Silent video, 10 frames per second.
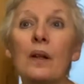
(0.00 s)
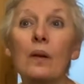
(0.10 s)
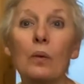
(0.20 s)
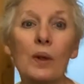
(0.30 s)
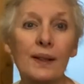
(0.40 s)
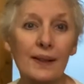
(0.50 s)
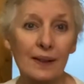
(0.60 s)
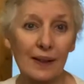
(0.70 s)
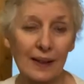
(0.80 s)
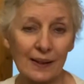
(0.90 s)
what's the
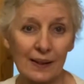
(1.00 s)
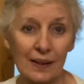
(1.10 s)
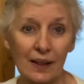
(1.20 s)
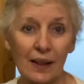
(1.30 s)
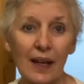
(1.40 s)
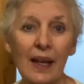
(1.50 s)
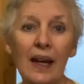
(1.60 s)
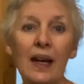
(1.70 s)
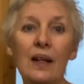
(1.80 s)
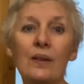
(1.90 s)
lesson?
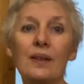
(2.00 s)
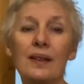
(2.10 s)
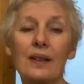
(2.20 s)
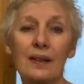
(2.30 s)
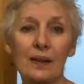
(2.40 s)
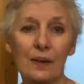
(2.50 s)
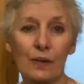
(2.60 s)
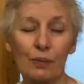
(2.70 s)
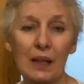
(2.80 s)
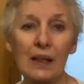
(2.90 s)
How does this
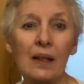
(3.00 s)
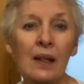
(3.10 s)
serve me?